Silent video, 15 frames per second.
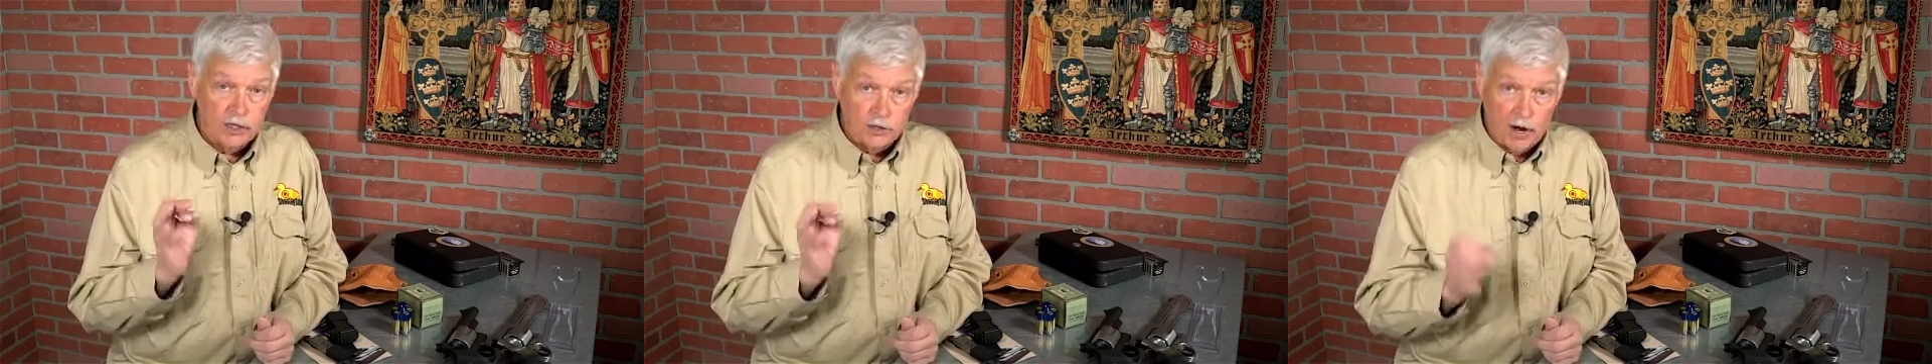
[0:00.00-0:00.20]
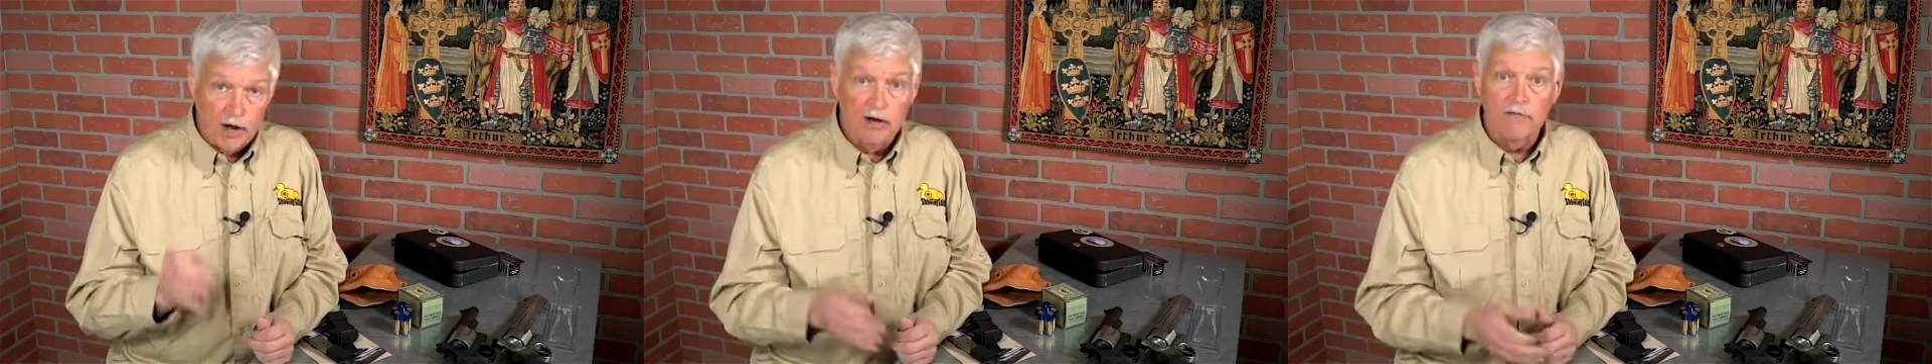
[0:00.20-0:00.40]

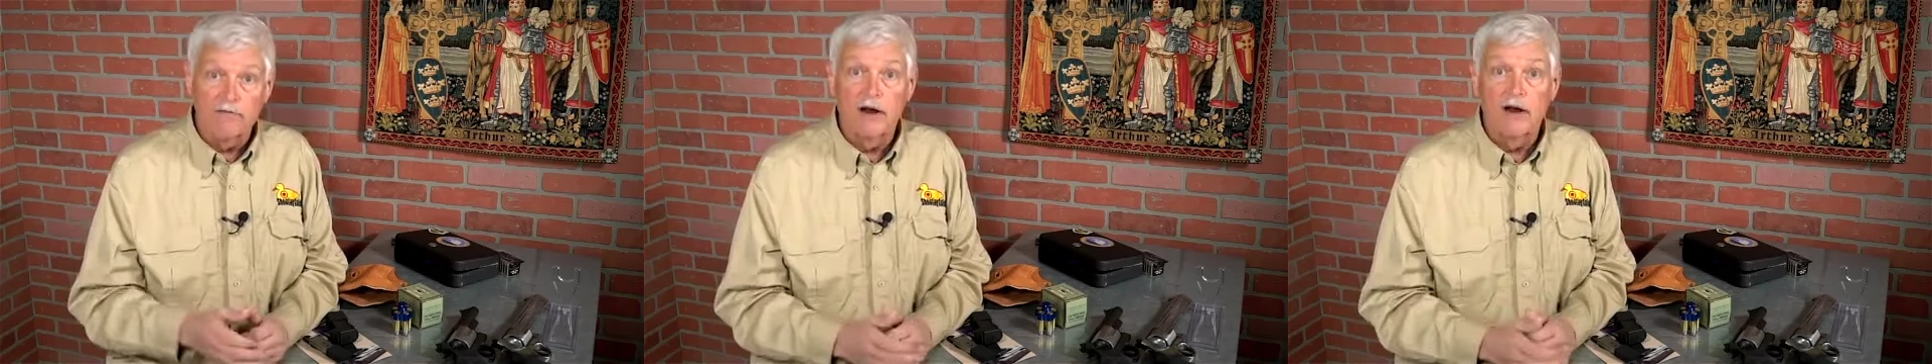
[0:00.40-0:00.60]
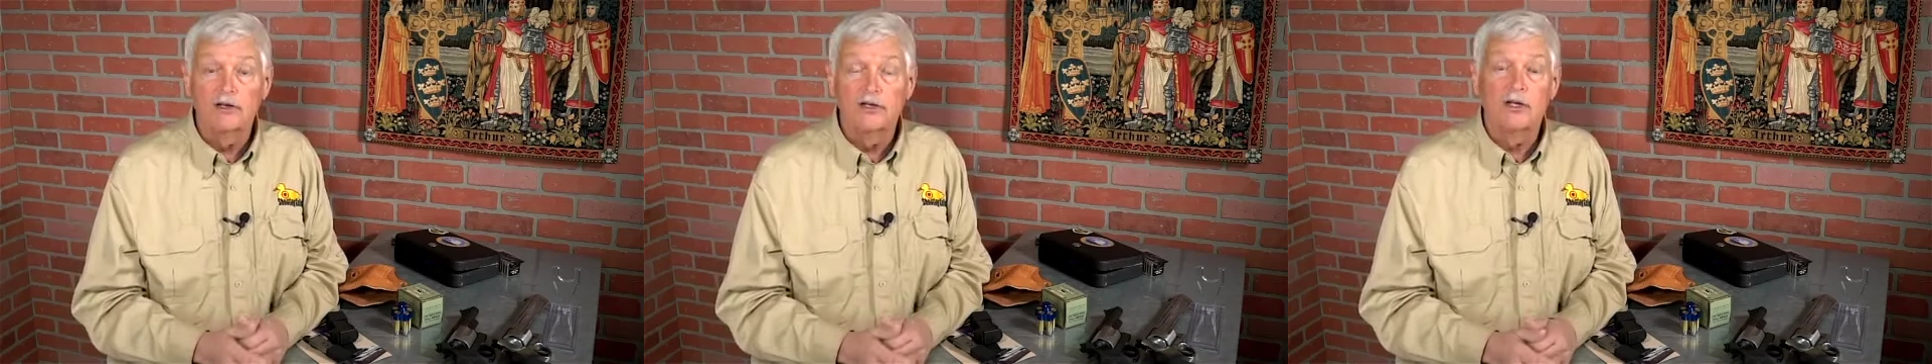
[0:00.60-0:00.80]

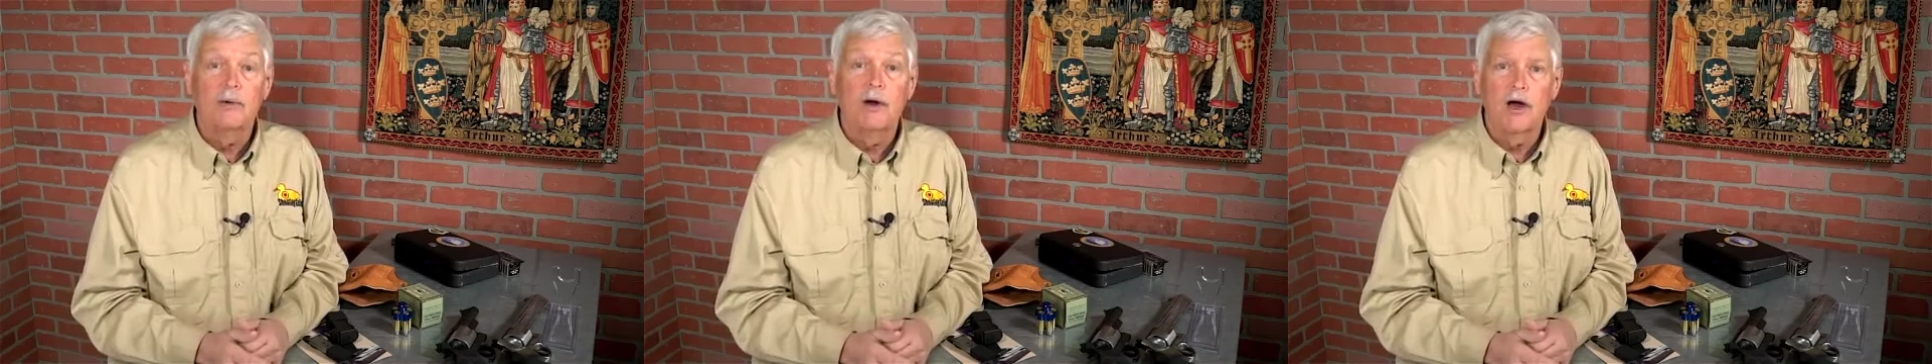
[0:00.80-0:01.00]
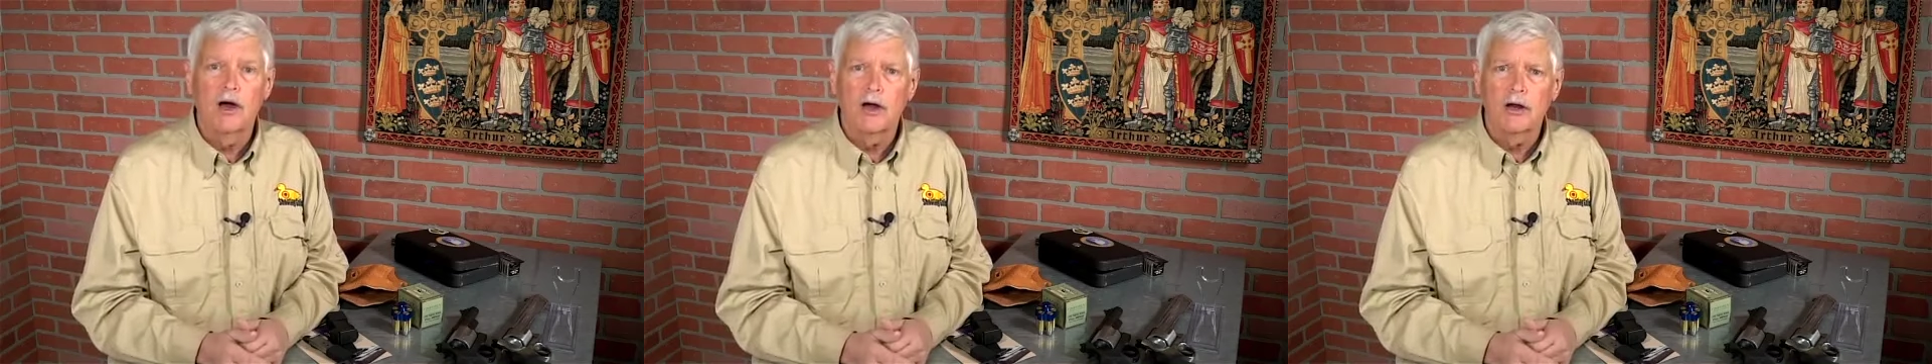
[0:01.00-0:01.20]
striker-fired
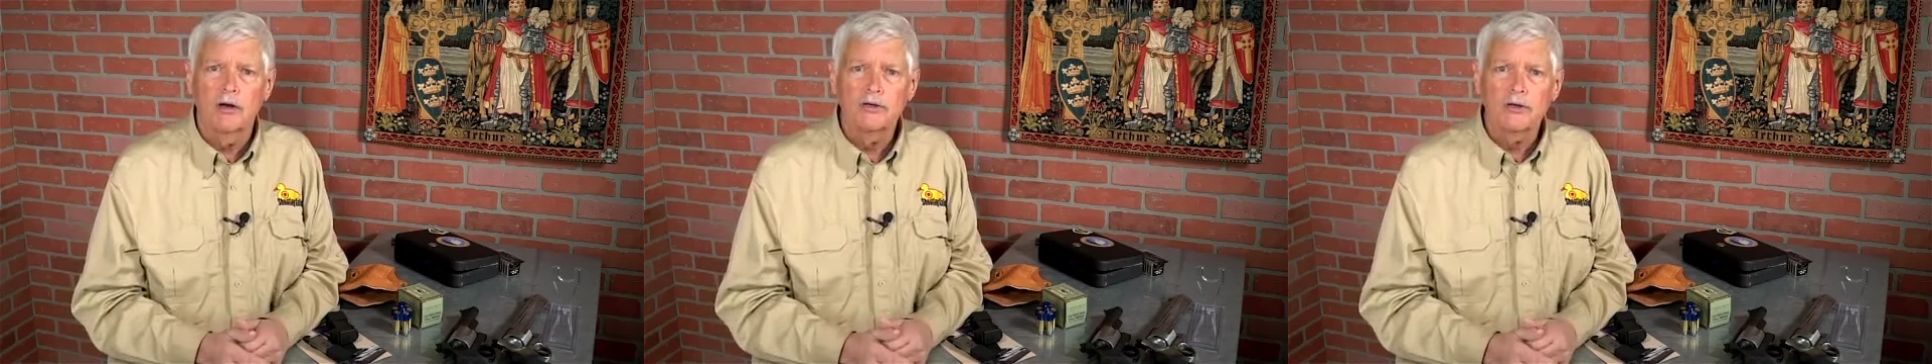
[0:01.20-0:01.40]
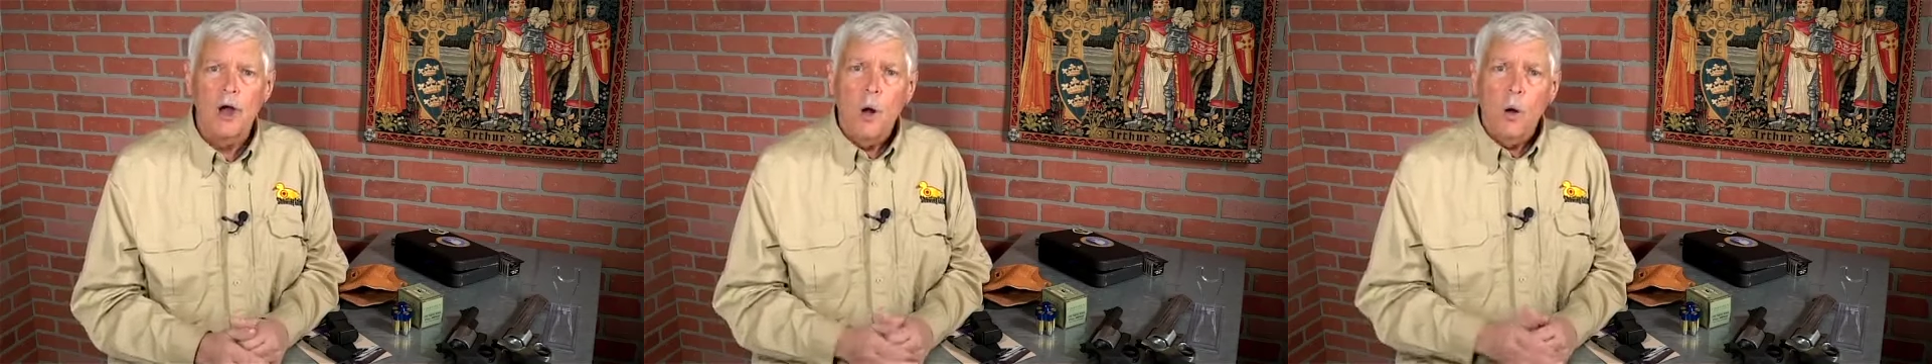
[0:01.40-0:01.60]
semi-autos,